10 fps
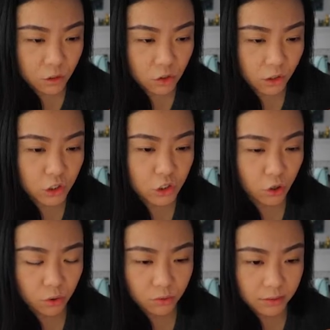So I
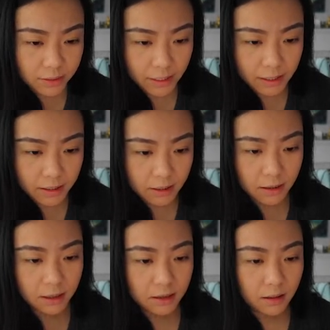don't like
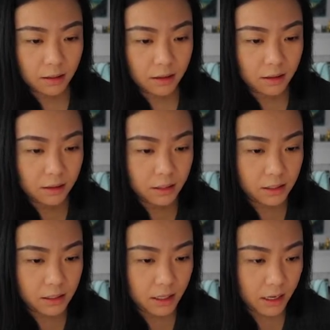that the
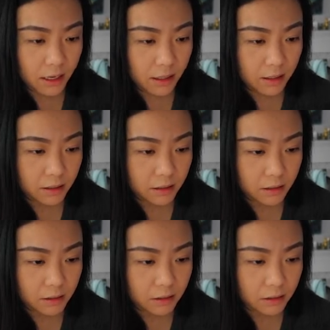is there.
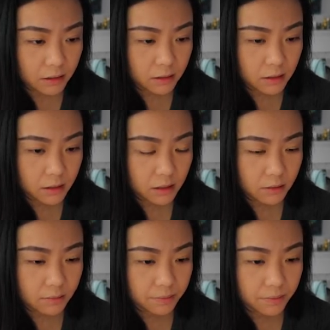Let's
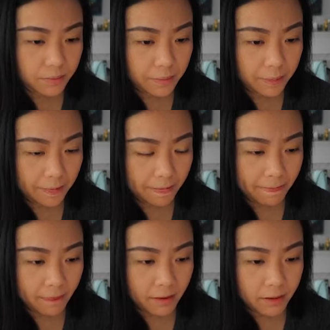see.
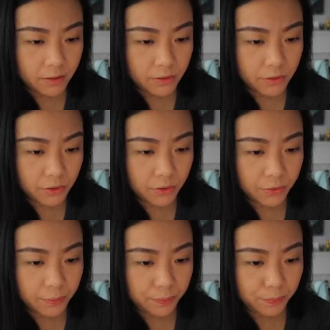
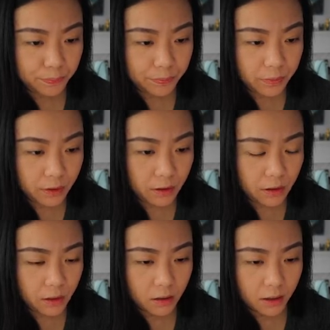So,
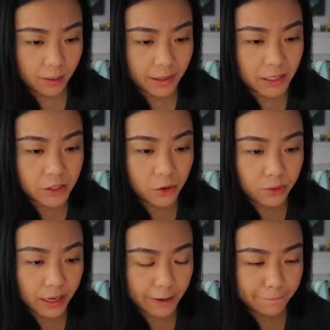I mean, it's
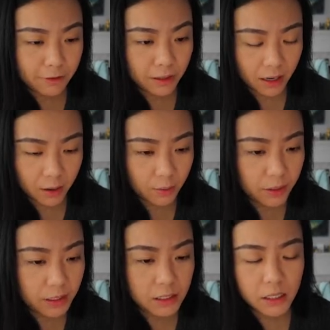okay for now.
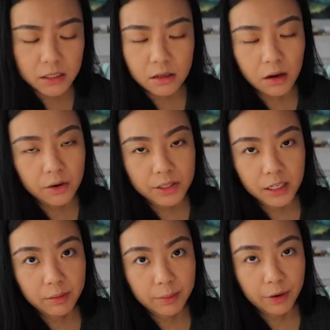It's not always
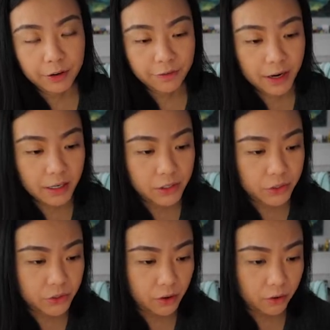gonna be perfect,
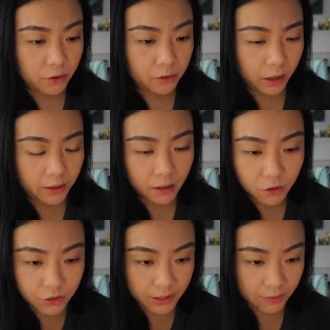so I think I'll
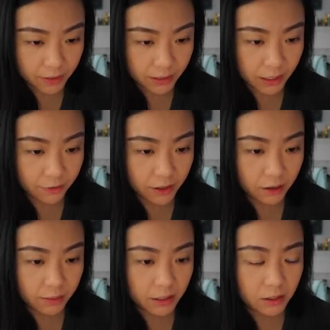just leave it like that for now
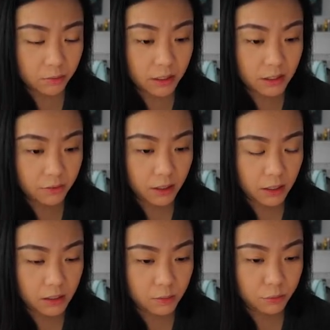because the rest of it
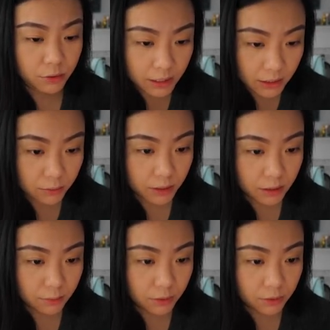is pretty
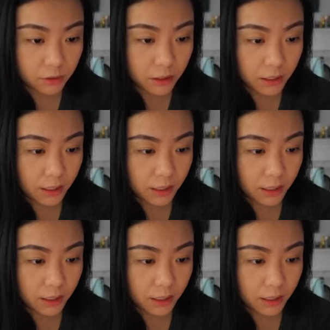readable,